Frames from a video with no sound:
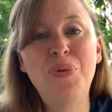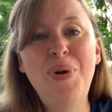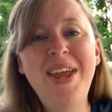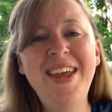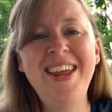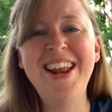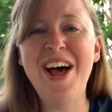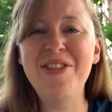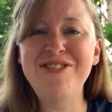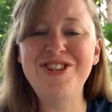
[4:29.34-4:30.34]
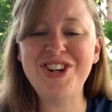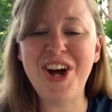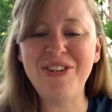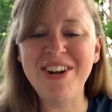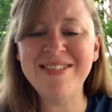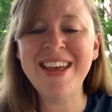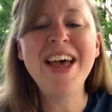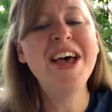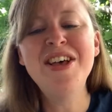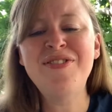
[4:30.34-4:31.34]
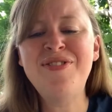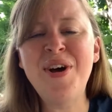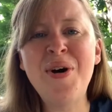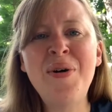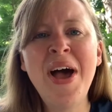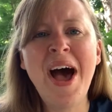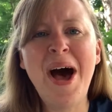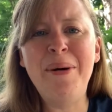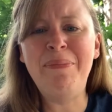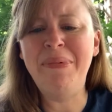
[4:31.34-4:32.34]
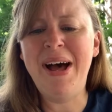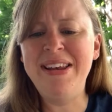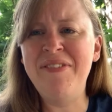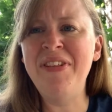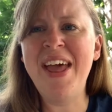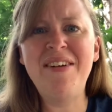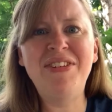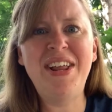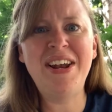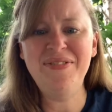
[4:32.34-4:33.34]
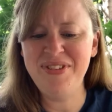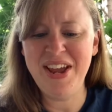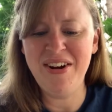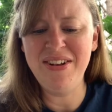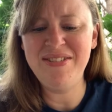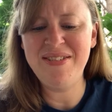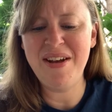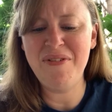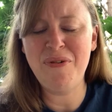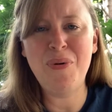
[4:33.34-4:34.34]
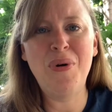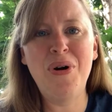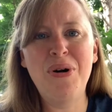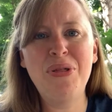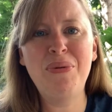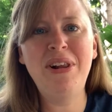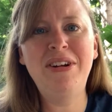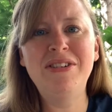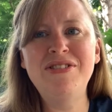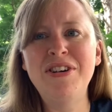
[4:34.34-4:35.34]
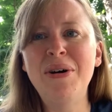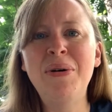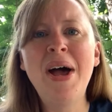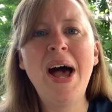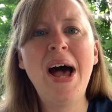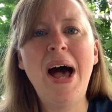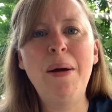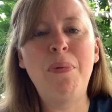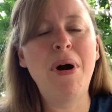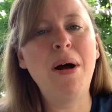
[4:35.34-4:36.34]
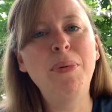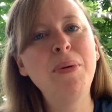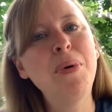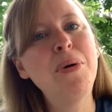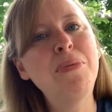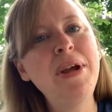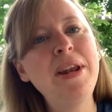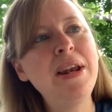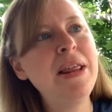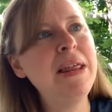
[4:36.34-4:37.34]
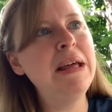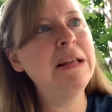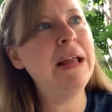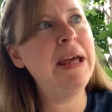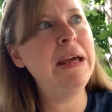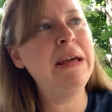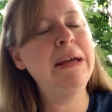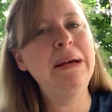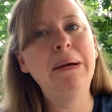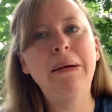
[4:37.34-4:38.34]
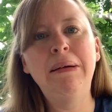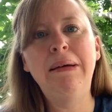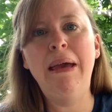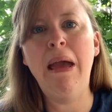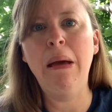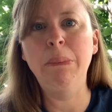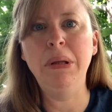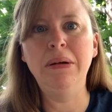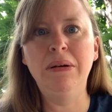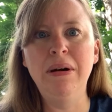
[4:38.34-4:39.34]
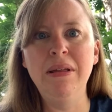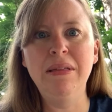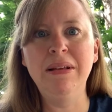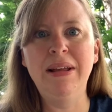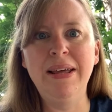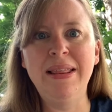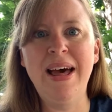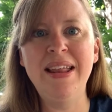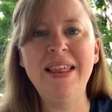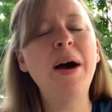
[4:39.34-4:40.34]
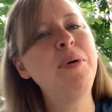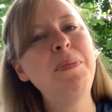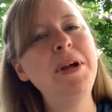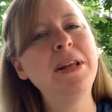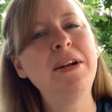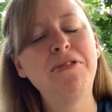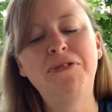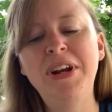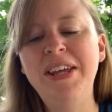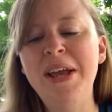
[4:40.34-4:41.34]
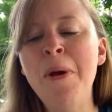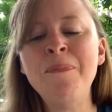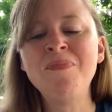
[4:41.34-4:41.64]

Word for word: read other genres. So um, I definitely have a lot of scary stuff, horror, thriller, so I probably won't read anything like camping or anything like that. That would be a little freaky.